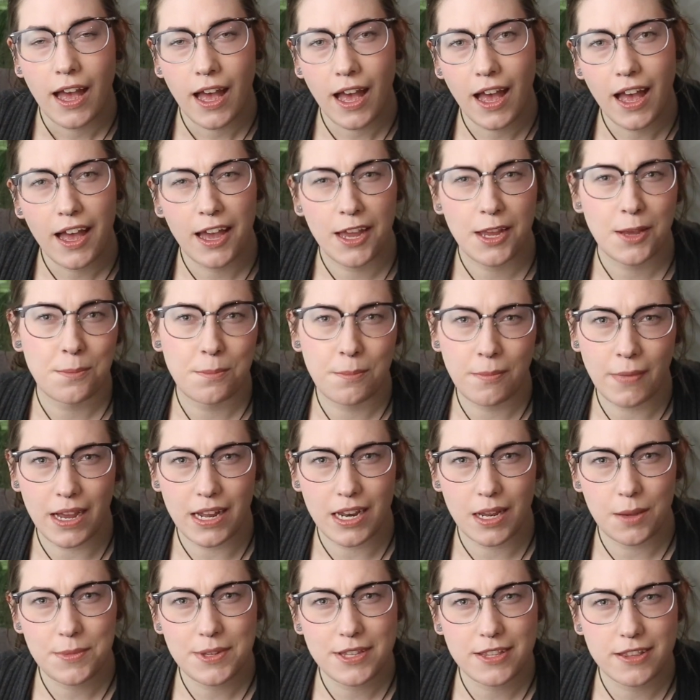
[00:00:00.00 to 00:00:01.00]
Hi, my
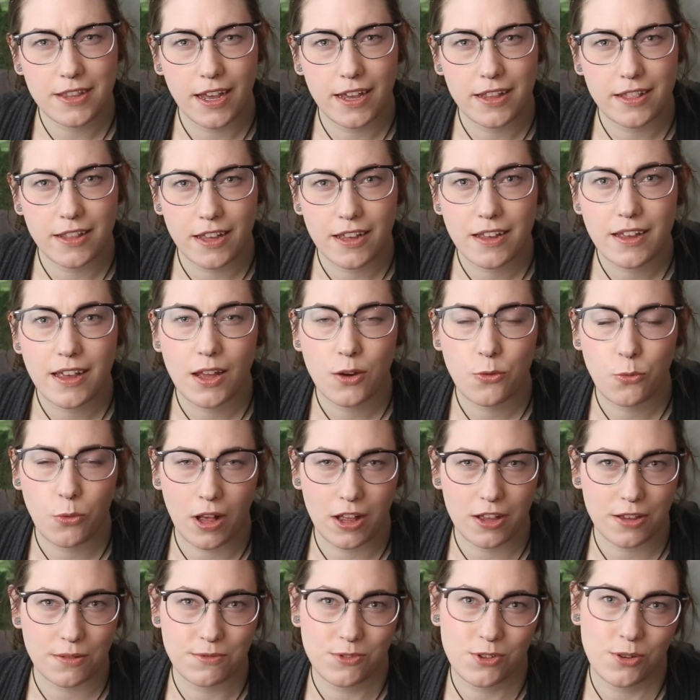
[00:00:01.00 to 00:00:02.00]
name is Lyla and
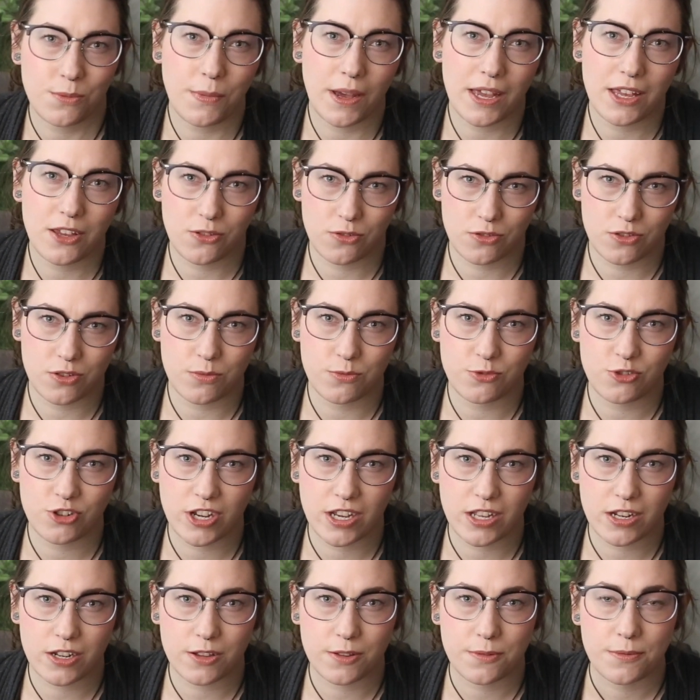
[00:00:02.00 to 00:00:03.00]
welcome to my YouTube
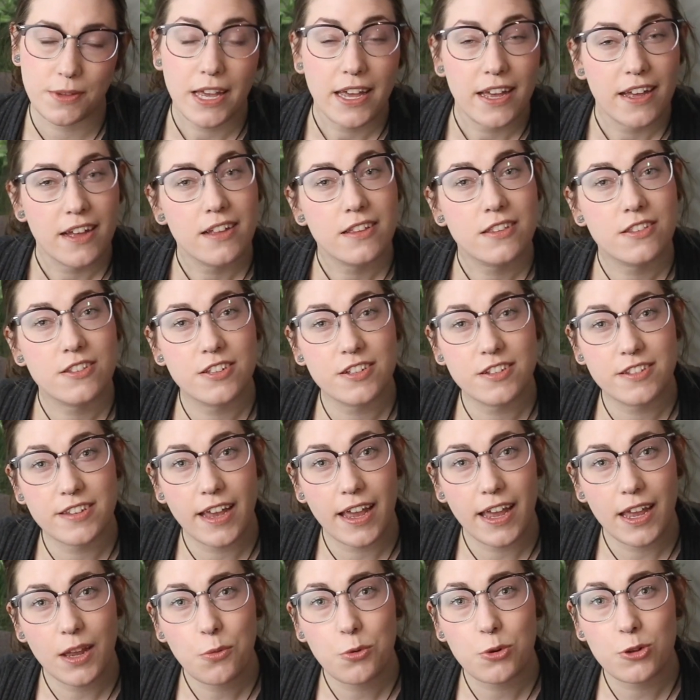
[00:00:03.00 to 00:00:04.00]
channel.
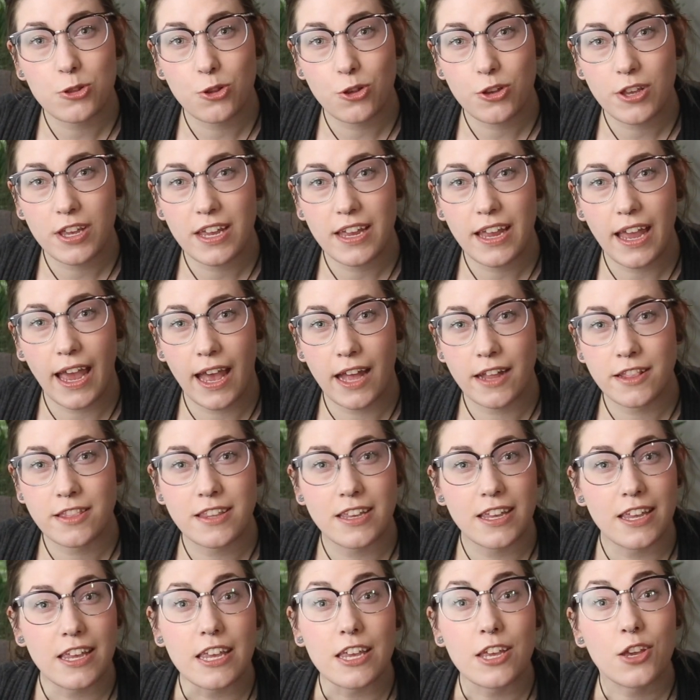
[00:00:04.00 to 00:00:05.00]
Today we're looking at
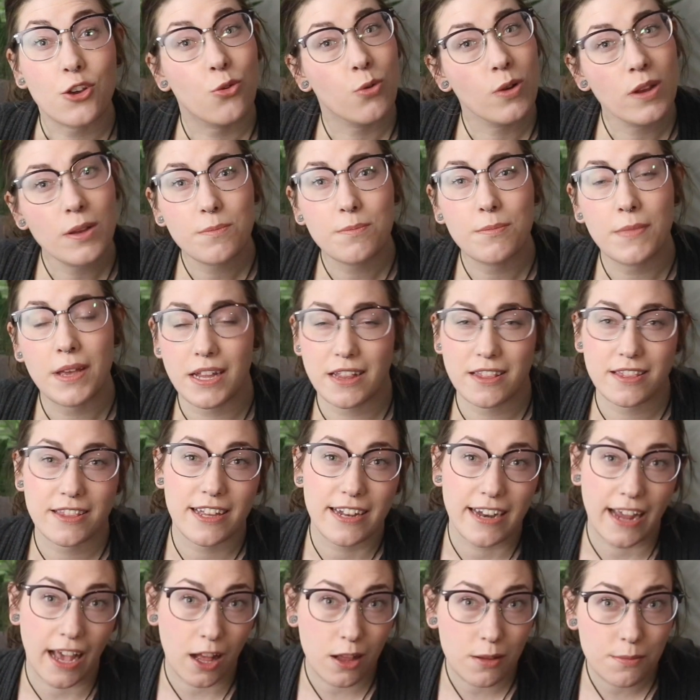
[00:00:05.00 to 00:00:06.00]
the equipment
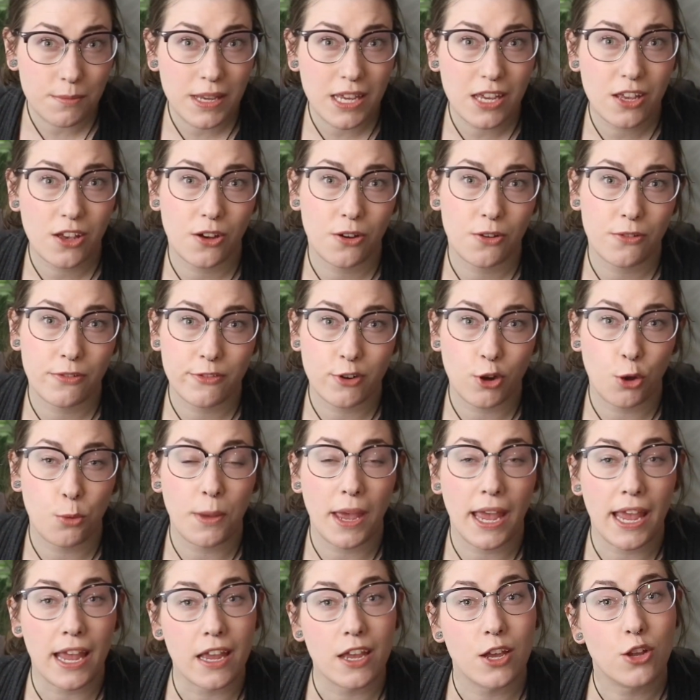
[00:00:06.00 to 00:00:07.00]
that helped me go from
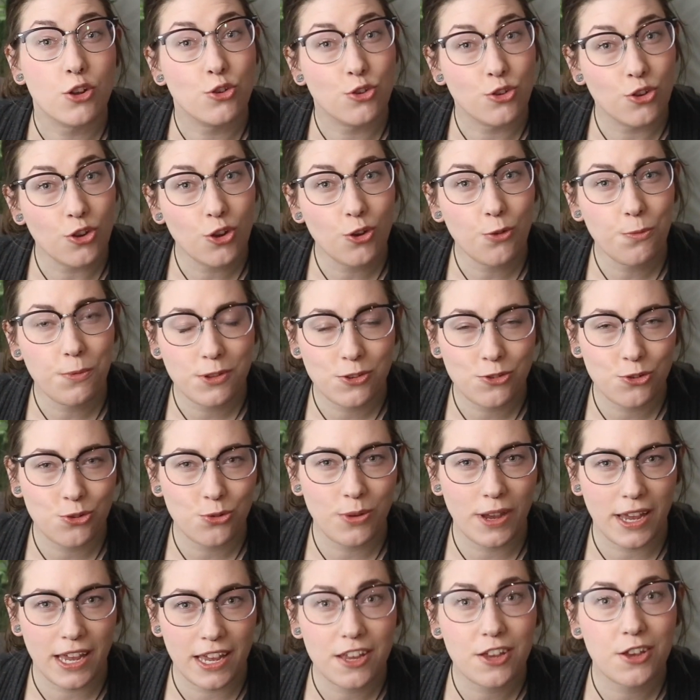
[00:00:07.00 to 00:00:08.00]
a noob
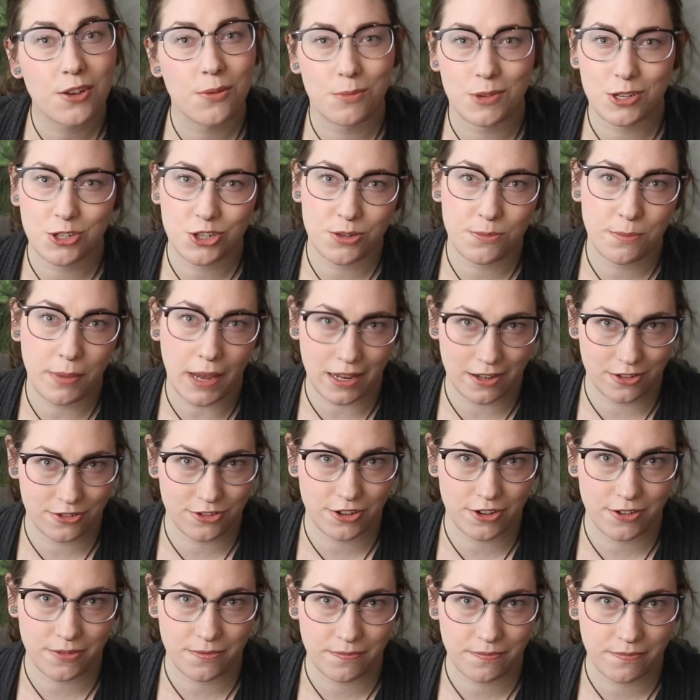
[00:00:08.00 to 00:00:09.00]
to a commission
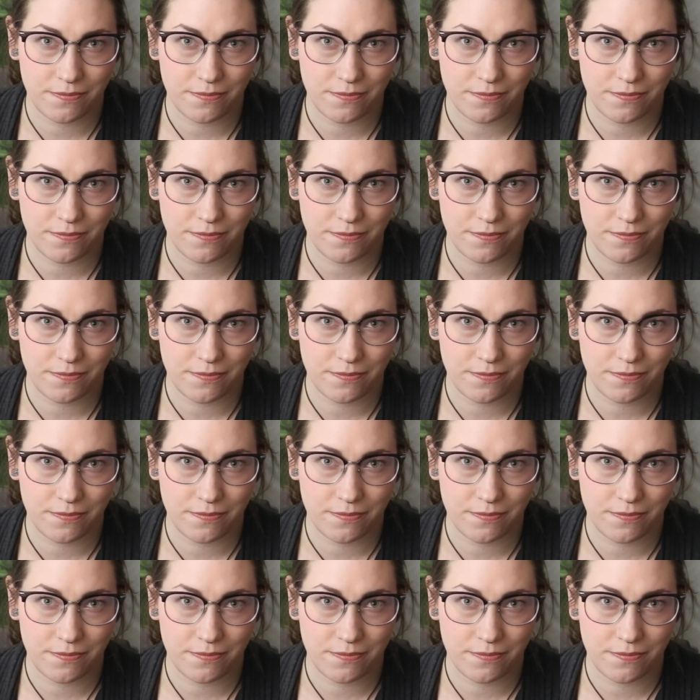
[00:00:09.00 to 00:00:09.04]
painter.